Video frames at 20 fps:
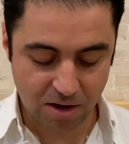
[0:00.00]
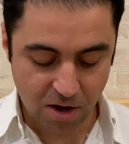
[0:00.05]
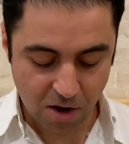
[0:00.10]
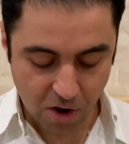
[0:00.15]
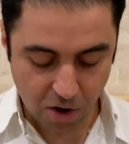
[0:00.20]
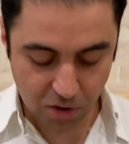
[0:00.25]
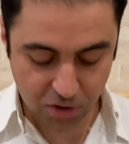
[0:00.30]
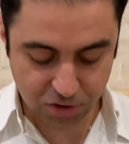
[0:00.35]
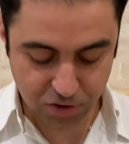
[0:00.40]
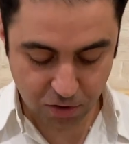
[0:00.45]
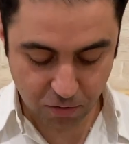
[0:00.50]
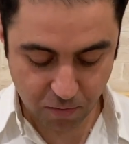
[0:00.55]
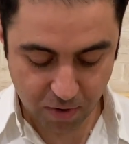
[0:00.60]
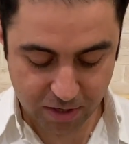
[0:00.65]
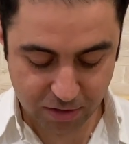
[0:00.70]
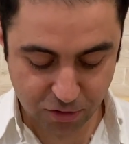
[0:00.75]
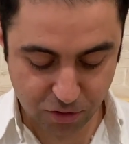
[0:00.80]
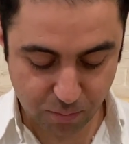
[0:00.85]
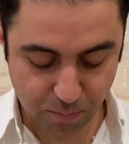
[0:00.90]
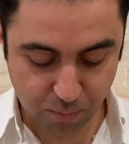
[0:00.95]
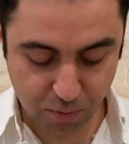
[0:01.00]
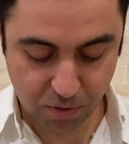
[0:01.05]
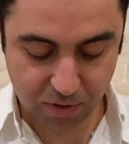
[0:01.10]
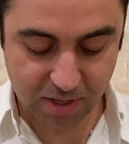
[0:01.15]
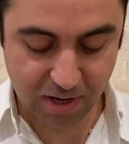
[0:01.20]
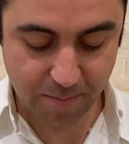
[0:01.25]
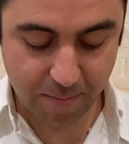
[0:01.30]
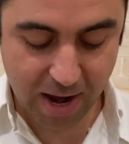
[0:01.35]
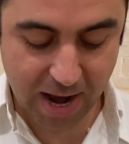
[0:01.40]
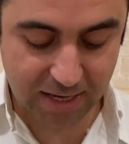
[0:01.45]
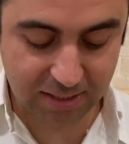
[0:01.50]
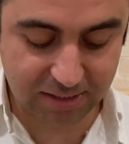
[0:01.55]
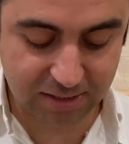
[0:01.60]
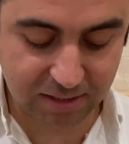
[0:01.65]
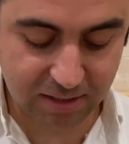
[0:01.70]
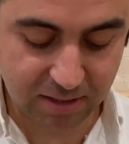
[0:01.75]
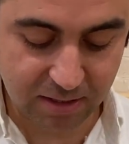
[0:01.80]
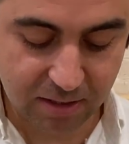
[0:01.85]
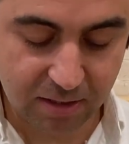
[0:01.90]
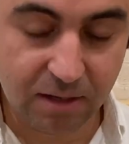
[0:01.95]
Also, when you put the mask,
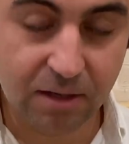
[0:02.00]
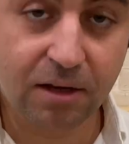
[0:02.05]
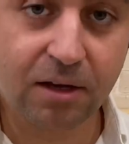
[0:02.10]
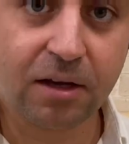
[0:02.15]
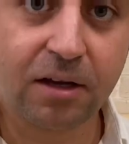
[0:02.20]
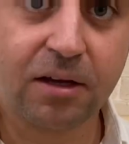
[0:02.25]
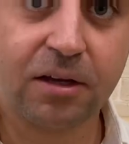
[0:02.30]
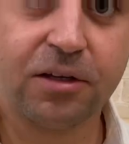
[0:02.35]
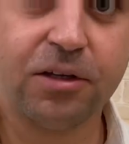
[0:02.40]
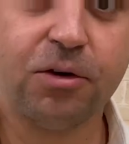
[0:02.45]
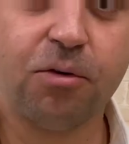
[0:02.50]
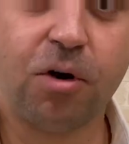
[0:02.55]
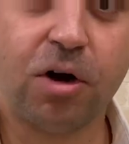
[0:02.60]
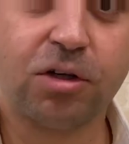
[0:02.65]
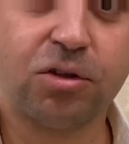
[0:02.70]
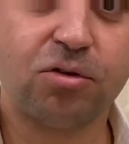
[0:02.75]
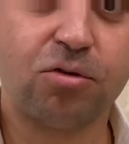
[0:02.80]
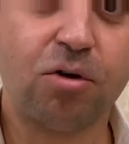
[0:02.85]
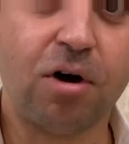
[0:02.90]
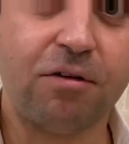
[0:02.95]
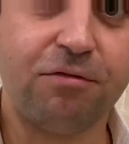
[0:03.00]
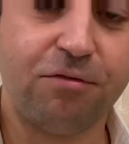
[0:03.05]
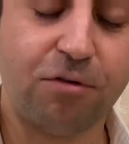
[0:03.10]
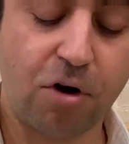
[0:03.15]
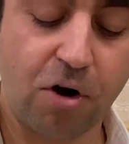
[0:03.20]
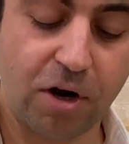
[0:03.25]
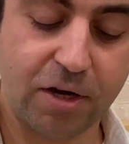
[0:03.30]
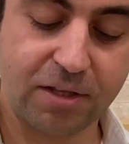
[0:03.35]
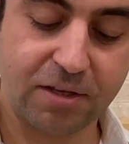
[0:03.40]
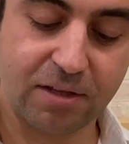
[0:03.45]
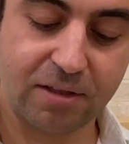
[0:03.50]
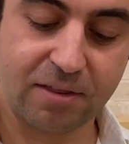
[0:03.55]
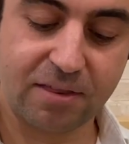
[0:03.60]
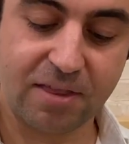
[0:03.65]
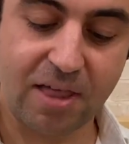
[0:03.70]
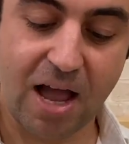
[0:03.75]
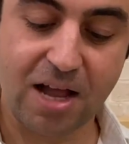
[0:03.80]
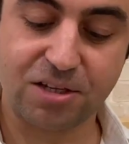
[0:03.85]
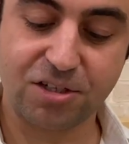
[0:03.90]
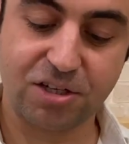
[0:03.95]
you want to avoid
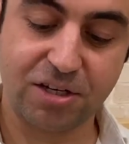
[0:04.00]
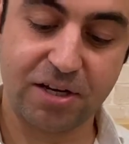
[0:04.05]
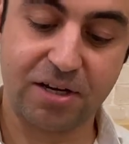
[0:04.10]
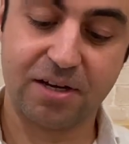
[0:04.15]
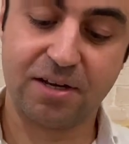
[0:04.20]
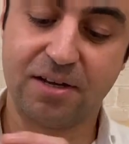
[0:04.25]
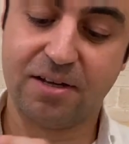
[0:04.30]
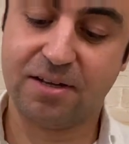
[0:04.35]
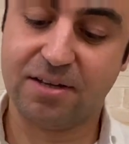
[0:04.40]
touching